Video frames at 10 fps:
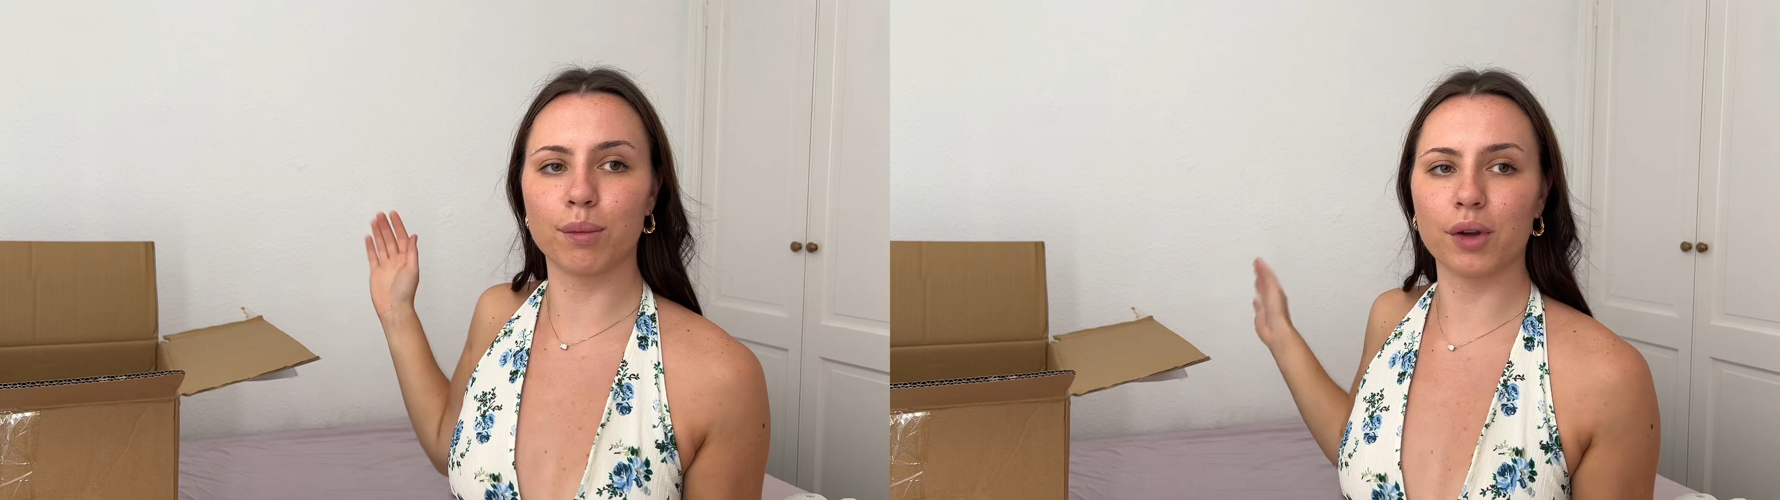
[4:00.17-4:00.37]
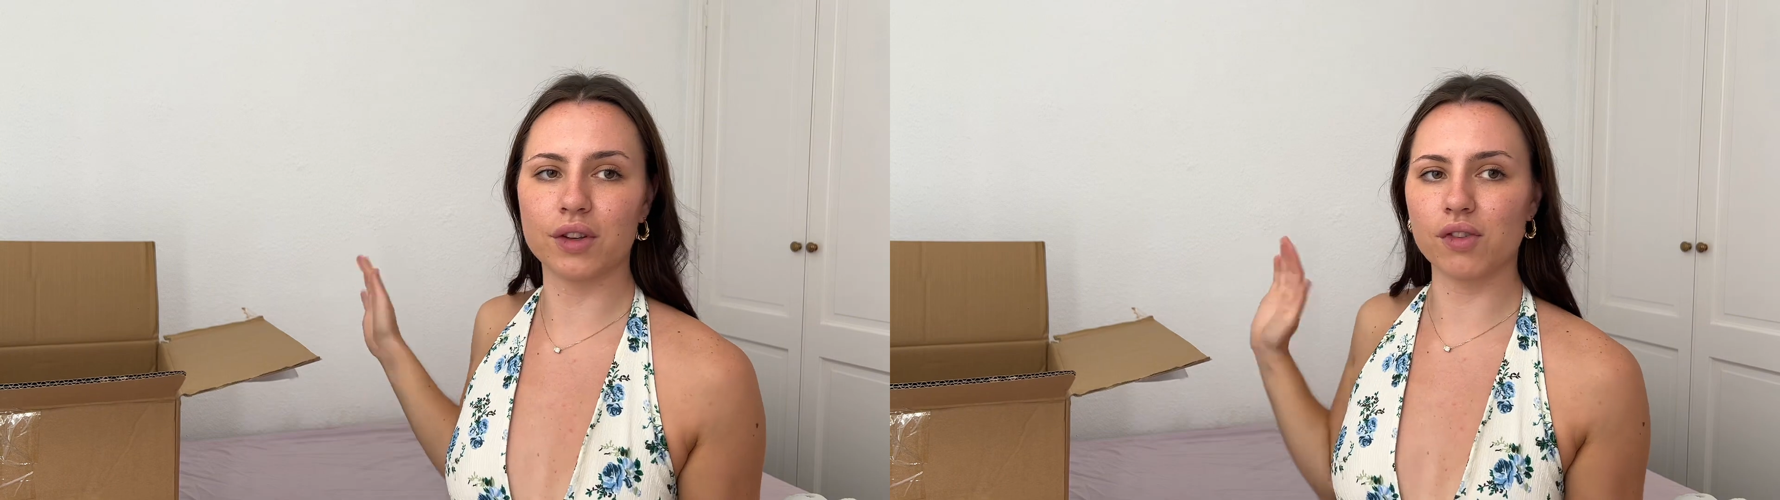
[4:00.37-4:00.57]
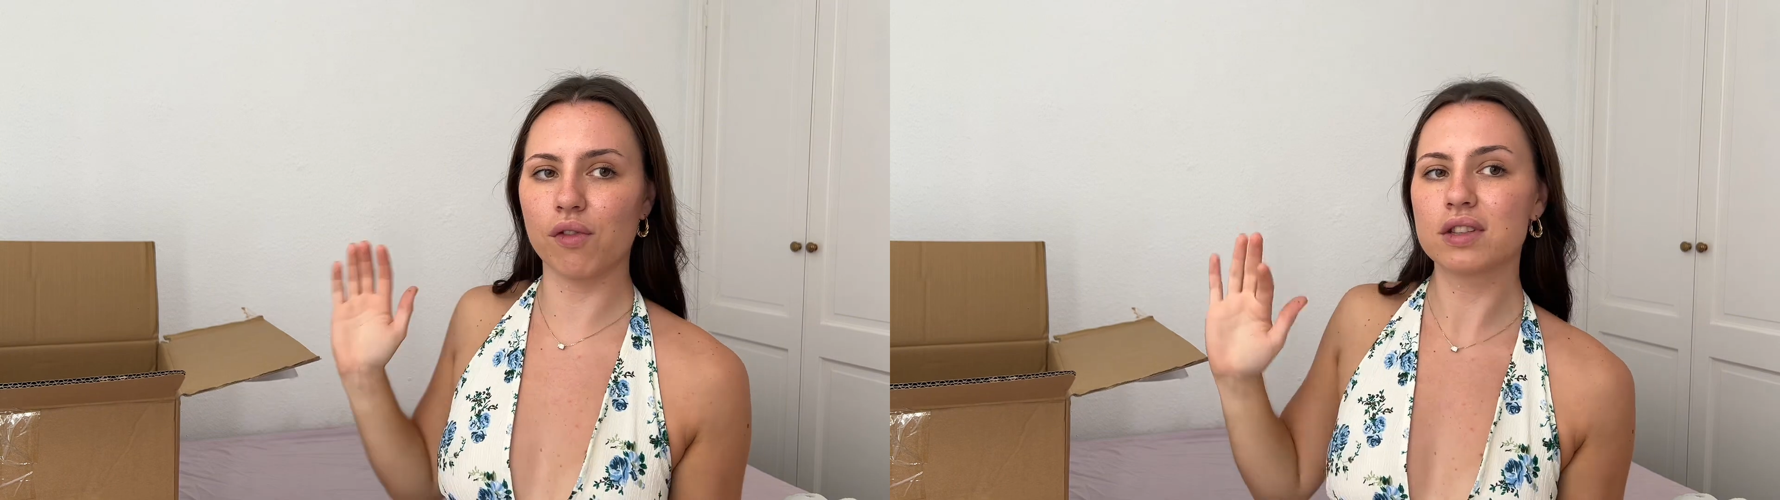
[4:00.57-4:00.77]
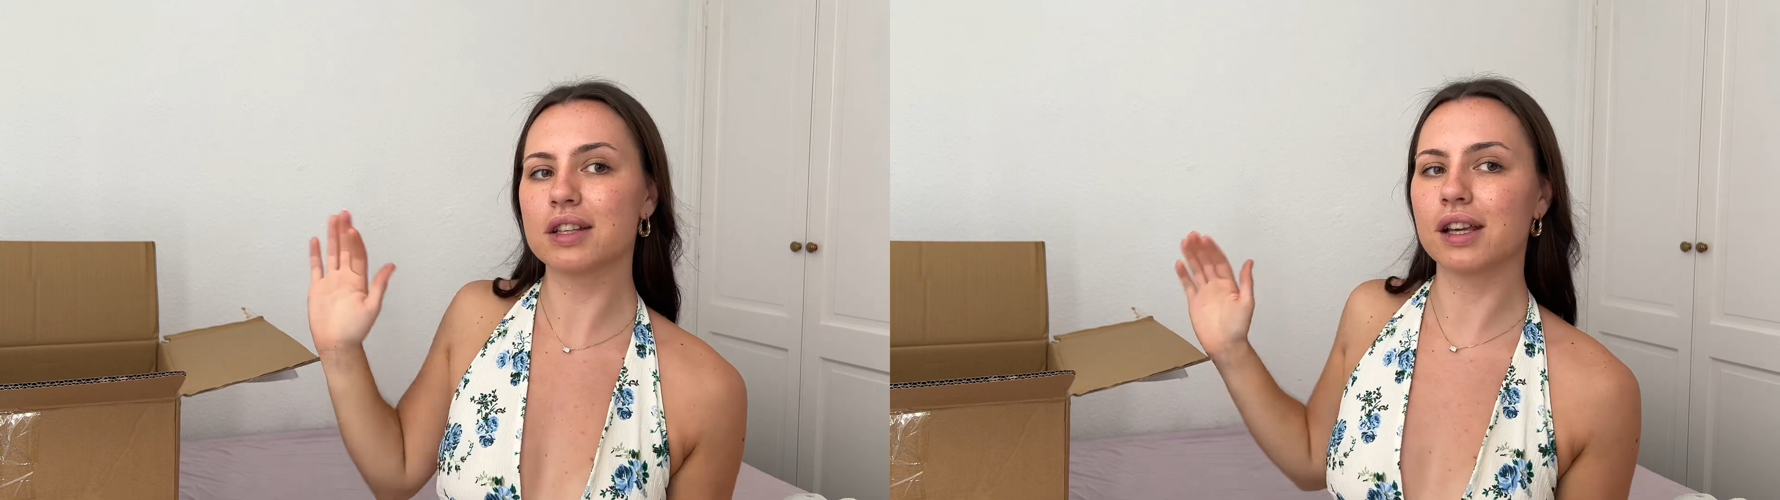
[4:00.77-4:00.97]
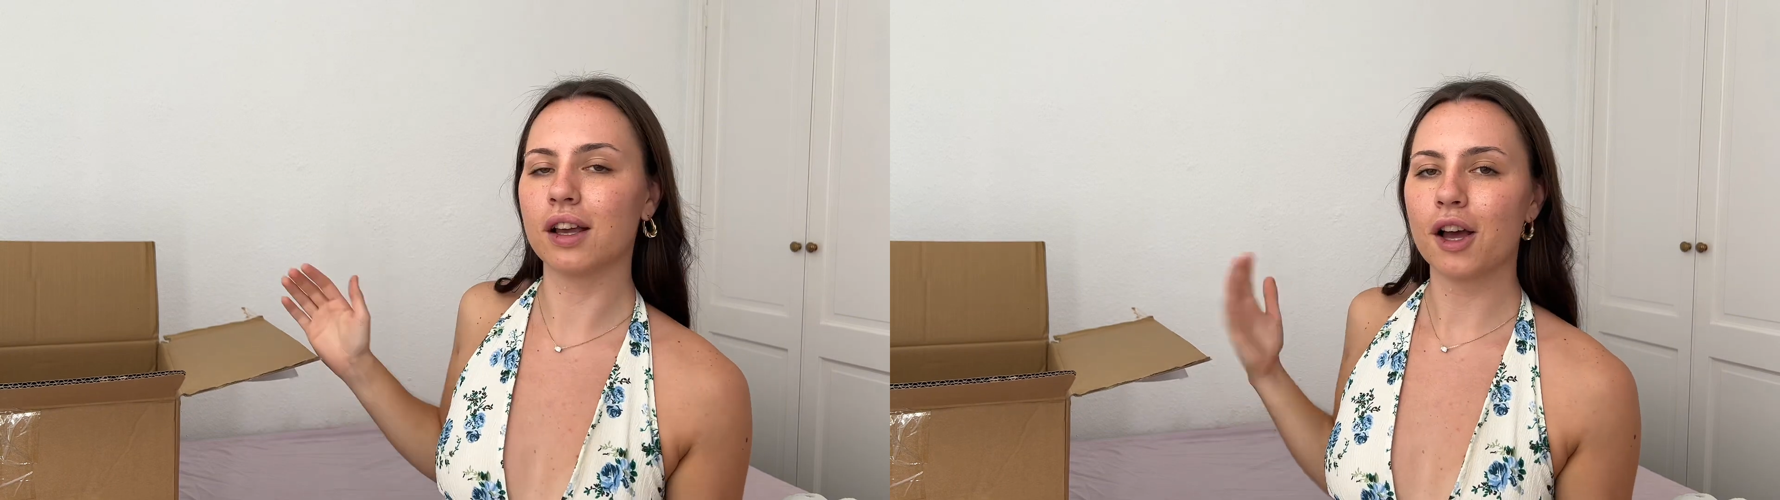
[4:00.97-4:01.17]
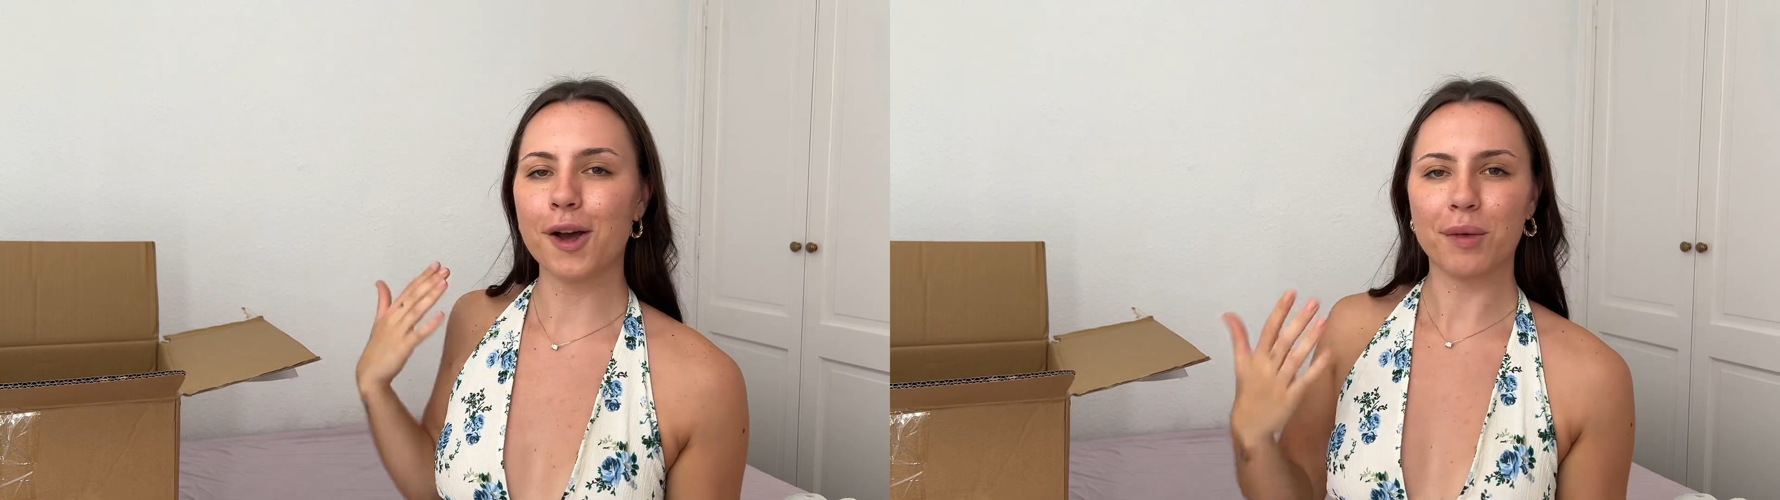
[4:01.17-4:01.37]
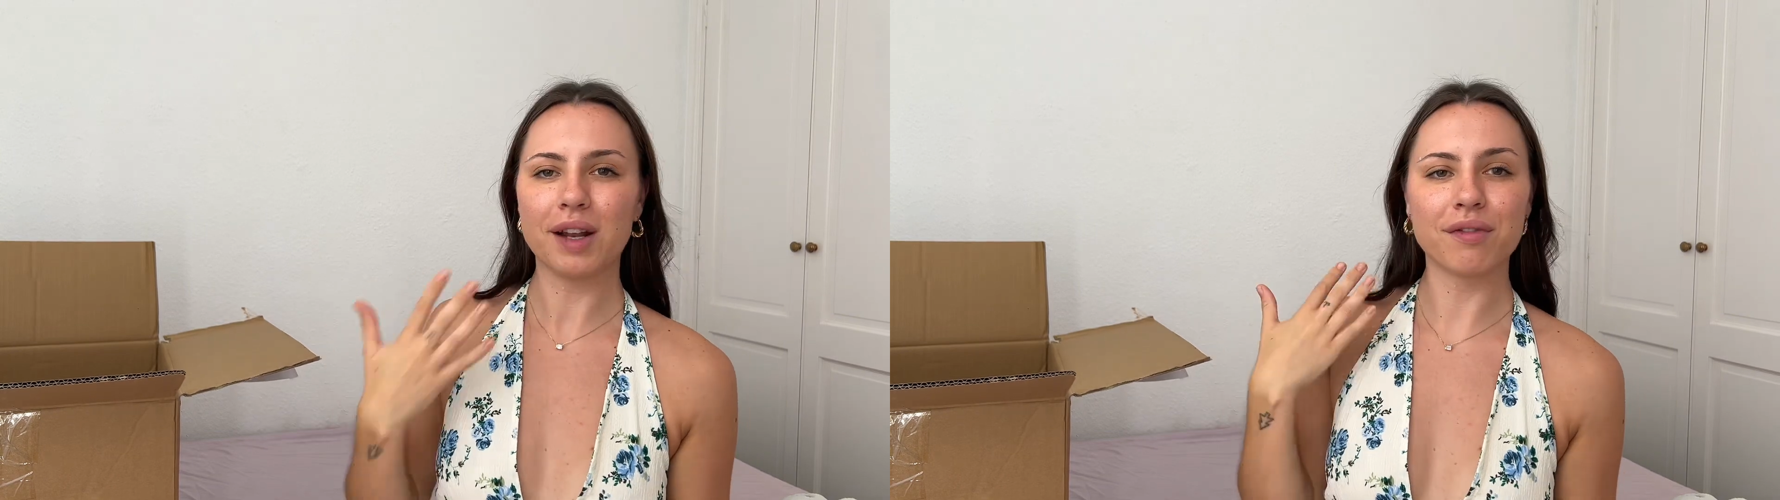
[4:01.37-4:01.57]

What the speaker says: because obviously when I'm